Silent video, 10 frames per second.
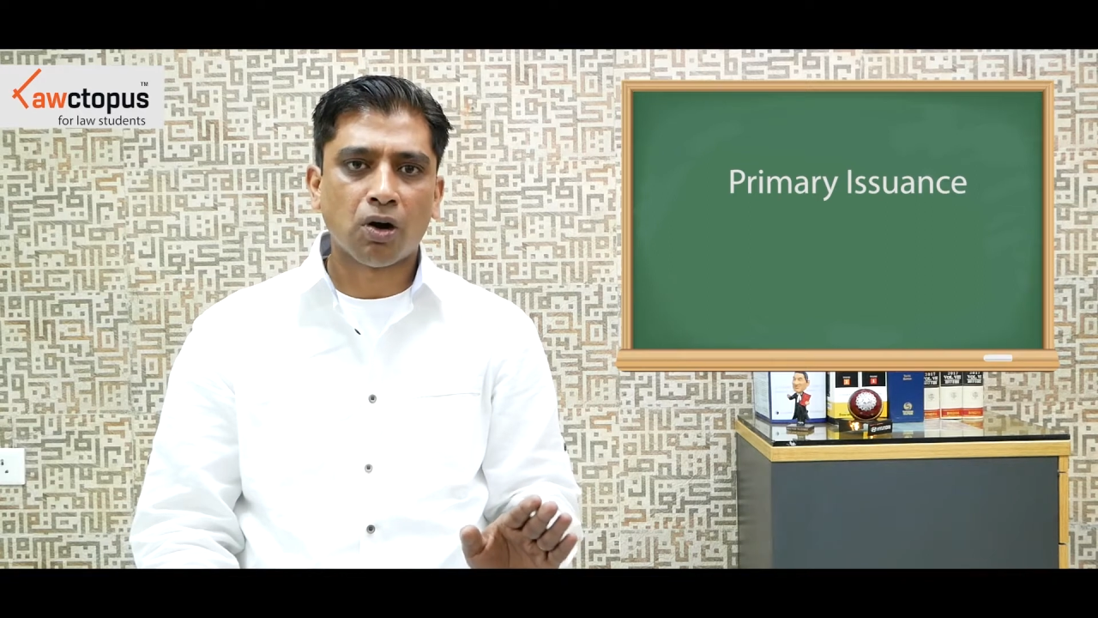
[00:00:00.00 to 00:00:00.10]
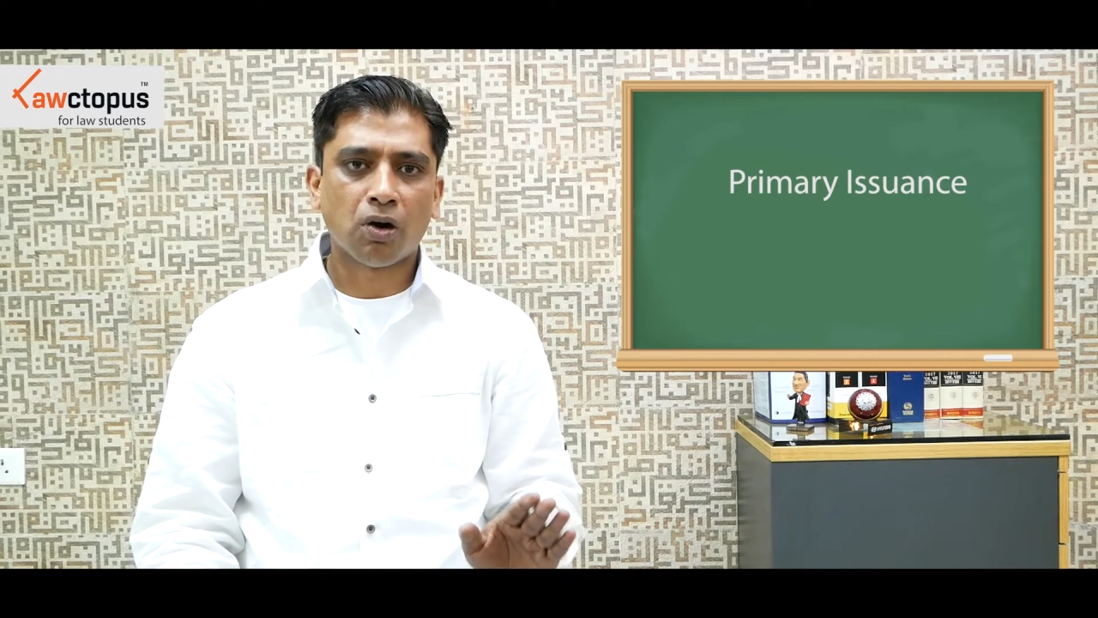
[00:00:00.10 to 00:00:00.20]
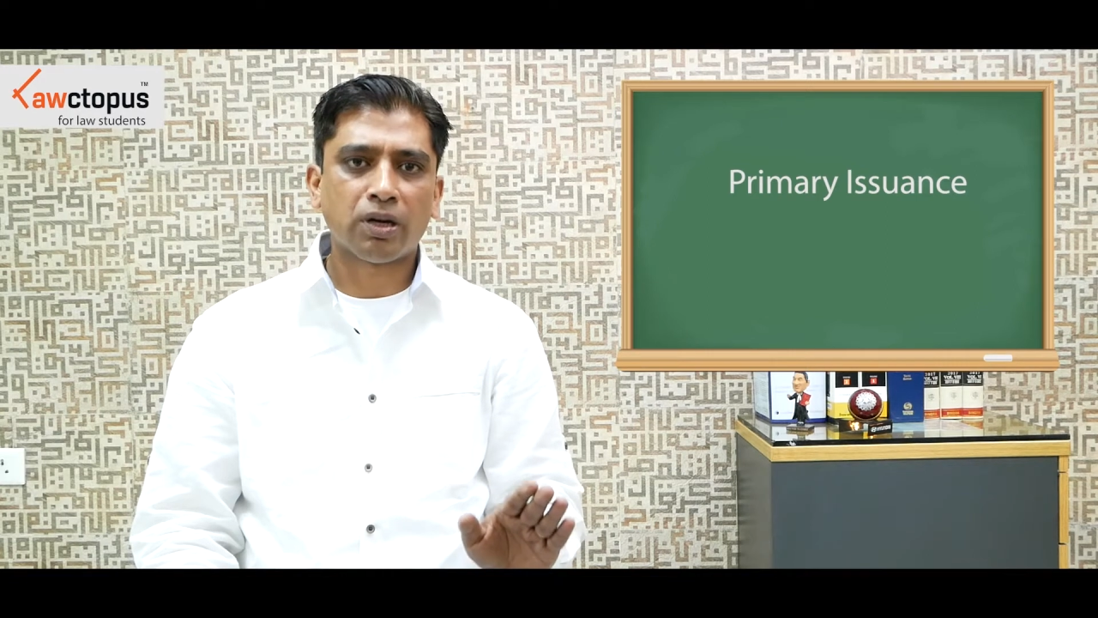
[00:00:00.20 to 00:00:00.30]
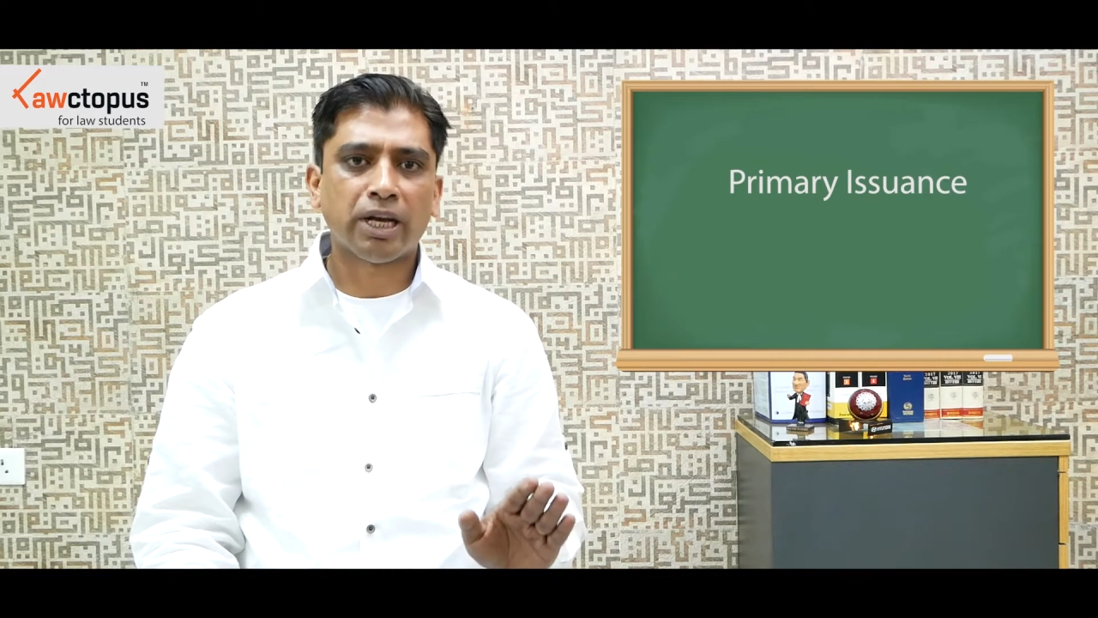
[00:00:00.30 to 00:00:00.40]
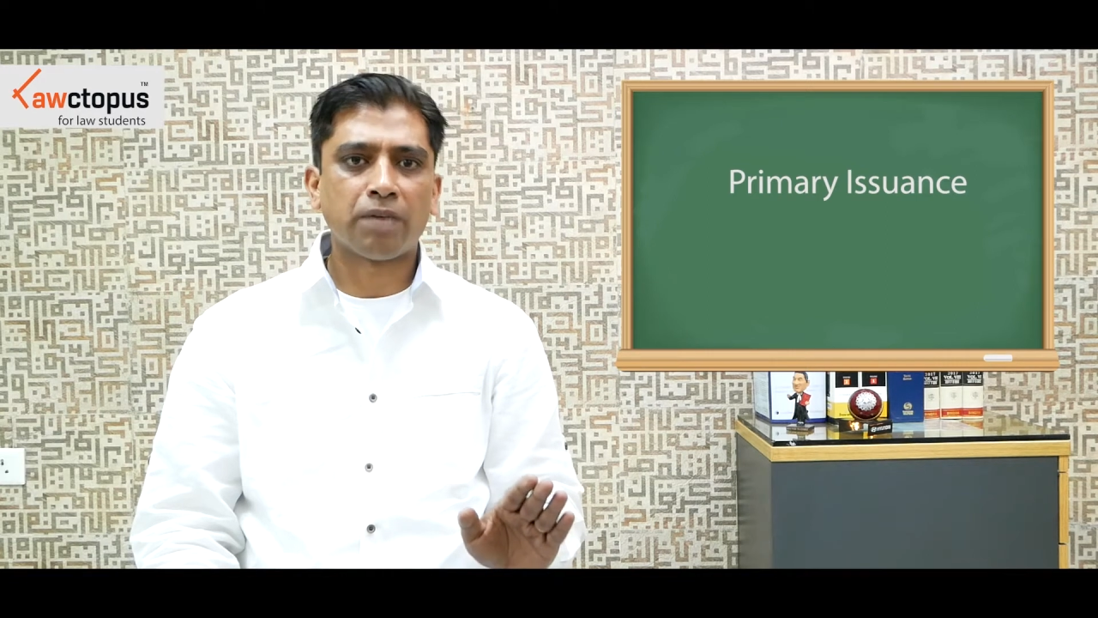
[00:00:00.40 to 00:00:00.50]

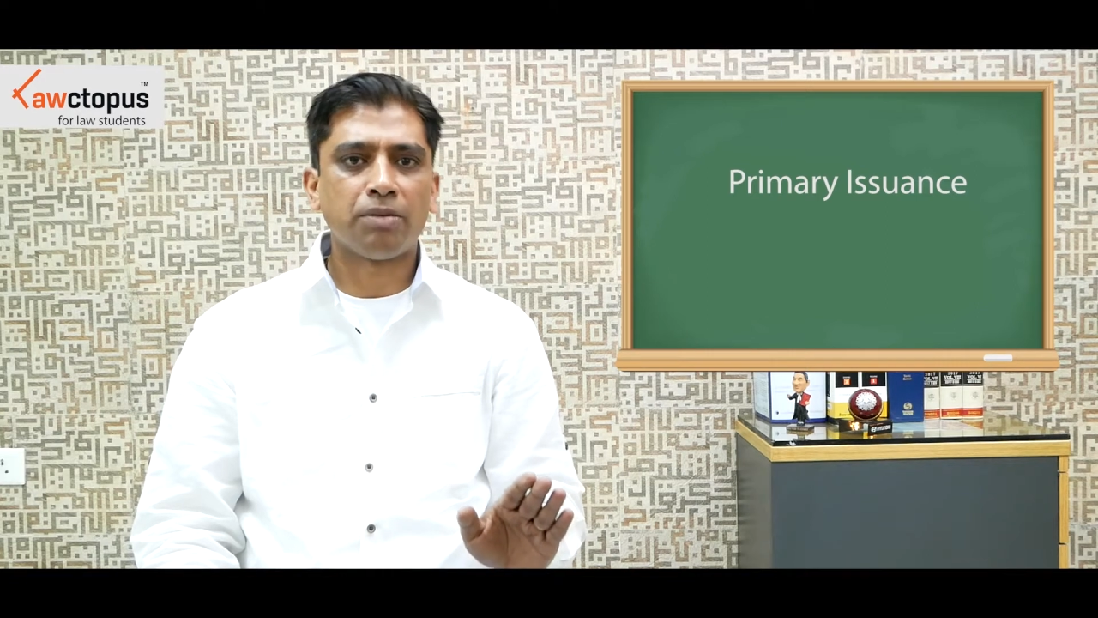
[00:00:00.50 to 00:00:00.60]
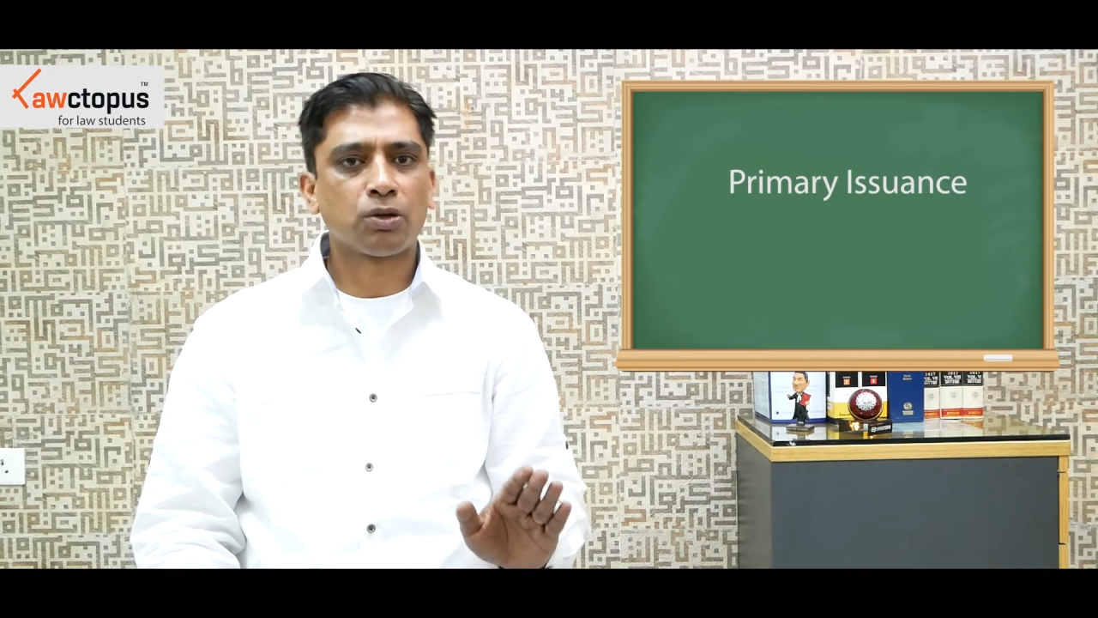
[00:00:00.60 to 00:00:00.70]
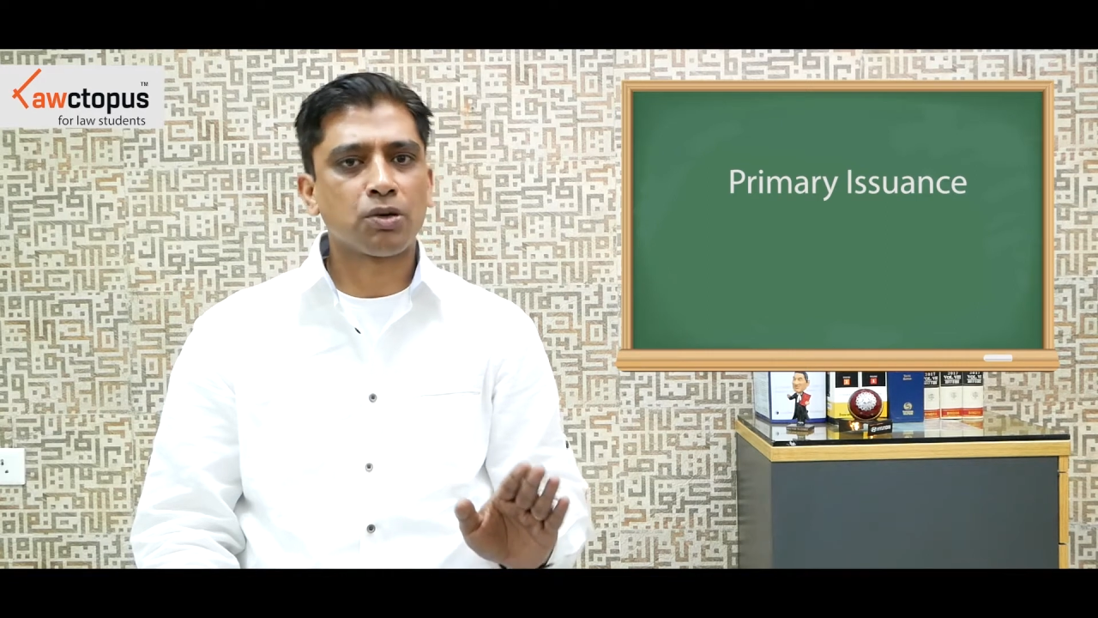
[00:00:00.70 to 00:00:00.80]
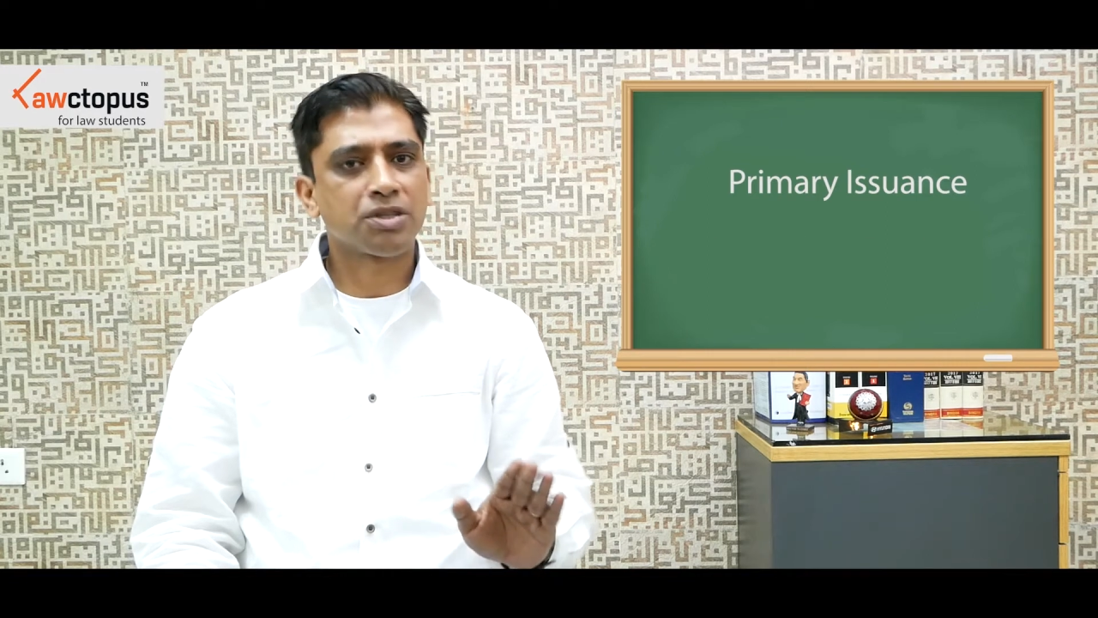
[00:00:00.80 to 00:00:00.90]
or can be through a